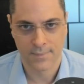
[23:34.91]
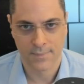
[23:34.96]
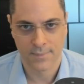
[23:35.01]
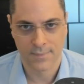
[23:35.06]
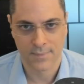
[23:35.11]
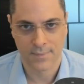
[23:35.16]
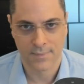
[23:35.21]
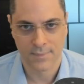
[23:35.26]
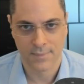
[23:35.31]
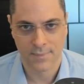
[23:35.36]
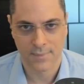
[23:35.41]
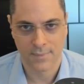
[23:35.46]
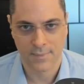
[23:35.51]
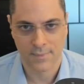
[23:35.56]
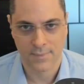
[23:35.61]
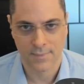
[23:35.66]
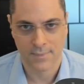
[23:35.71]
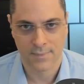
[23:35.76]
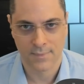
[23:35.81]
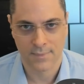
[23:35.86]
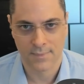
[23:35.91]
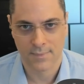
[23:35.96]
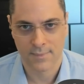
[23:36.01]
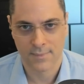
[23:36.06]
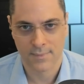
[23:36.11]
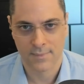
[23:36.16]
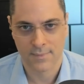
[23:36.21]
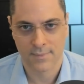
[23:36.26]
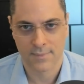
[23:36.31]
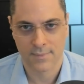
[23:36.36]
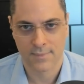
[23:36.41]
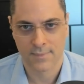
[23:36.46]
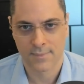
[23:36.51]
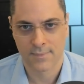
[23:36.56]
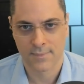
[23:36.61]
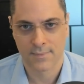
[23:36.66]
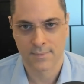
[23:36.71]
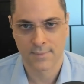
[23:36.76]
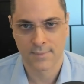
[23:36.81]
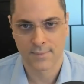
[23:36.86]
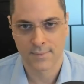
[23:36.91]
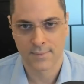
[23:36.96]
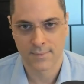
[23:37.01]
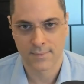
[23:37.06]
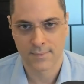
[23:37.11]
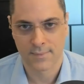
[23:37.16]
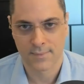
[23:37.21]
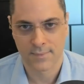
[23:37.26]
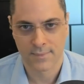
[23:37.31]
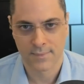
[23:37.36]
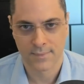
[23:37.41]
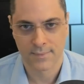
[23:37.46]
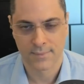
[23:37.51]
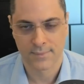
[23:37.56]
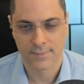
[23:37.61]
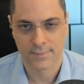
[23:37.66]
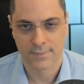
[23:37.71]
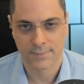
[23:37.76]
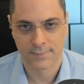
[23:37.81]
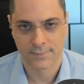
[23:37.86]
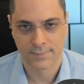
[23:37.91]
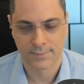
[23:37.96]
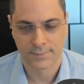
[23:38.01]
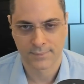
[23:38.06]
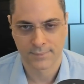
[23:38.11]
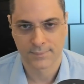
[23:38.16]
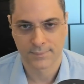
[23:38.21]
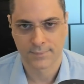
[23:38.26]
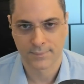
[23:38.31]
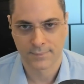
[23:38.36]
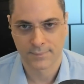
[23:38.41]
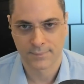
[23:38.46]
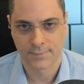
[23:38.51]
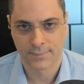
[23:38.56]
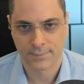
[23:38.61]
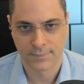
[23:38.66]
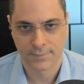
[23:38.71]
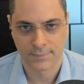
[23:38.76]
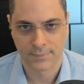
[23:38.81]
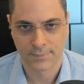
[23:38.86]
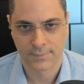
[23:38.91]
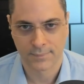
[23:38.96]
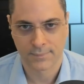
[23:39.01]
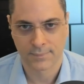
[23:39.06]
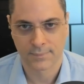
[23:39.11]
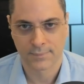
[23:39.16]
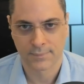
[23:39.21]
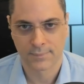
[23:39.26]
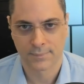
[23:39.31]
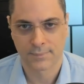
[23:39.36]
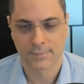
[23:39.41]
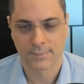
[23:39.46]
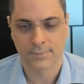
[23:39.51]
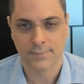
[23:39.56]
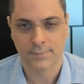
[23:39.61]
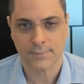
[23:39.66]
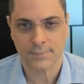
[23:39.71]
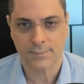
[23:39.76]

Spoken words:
No words are spoken by the person on screen.